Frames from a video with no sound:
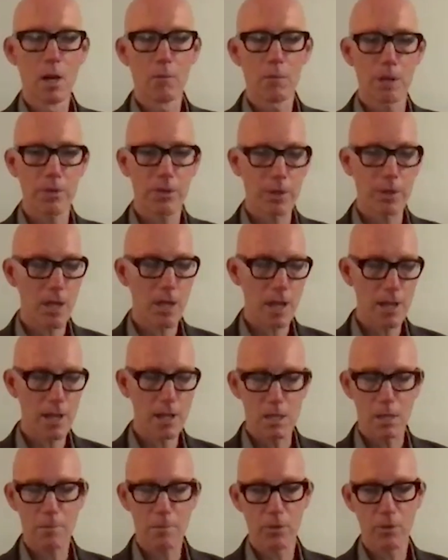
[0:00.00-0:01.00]
but the
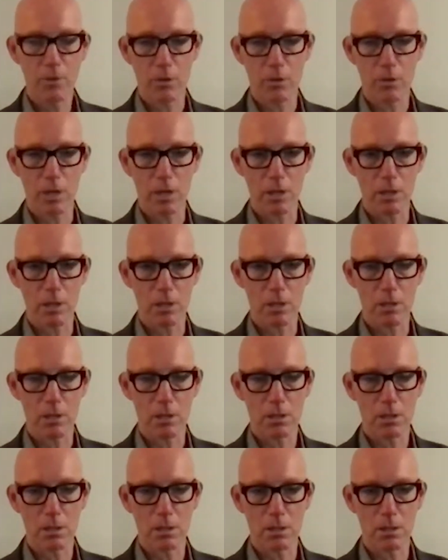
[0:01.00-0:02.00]
asymmetry
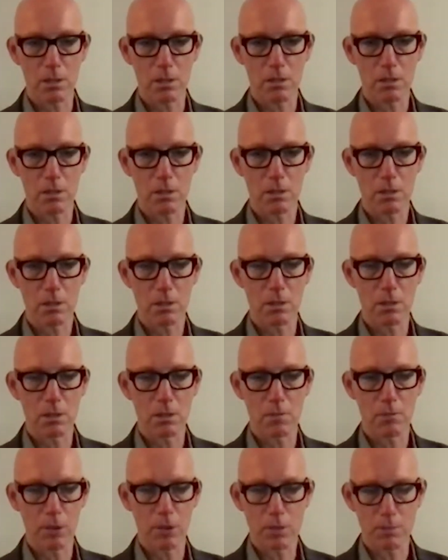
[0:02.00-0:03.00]
is is
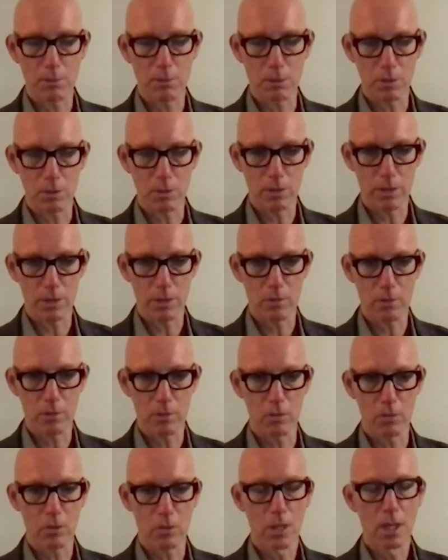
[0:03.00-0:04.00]
impossible to
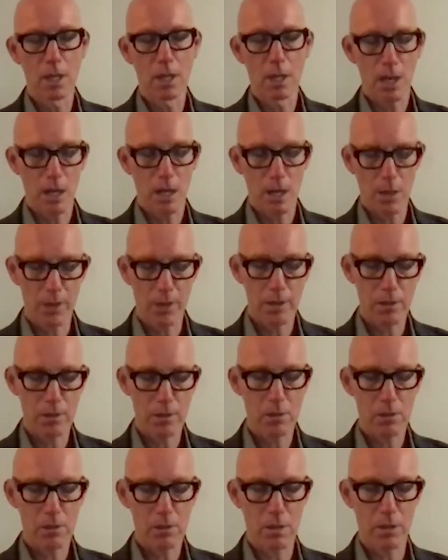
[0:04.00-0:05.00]
ignore. And I think
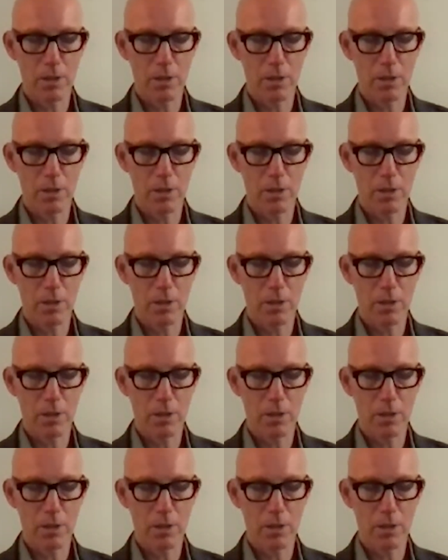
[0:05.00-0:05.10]
so.